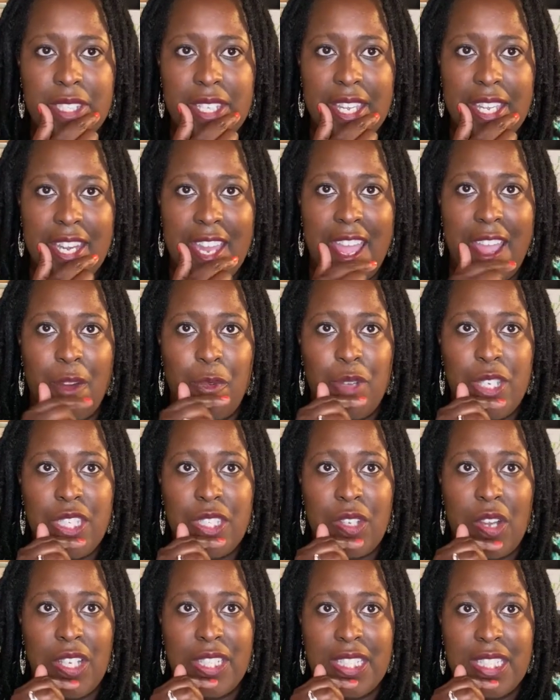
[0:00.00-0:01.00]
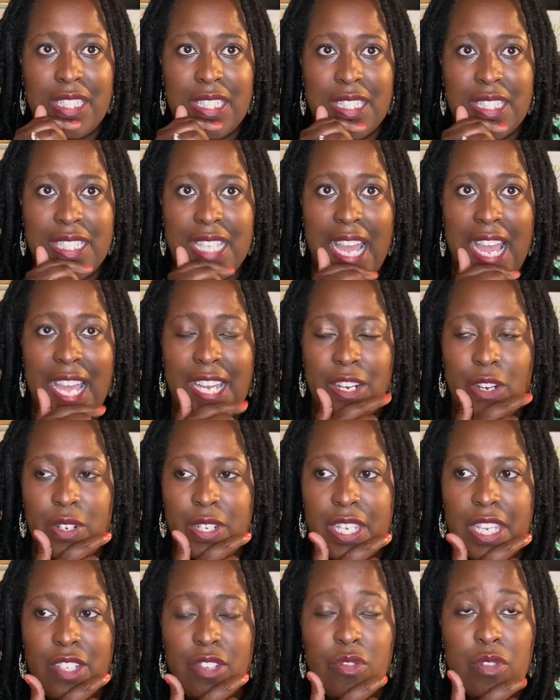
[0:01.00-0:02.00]
in and we start to decide,
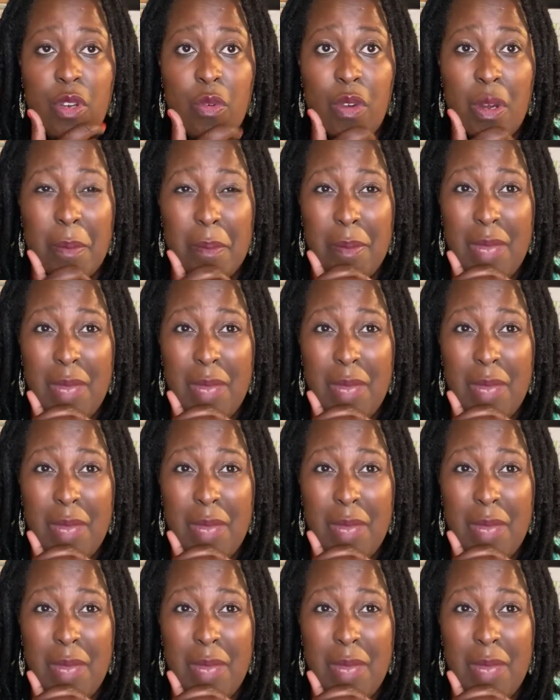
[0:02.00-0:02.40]
okay, you know what?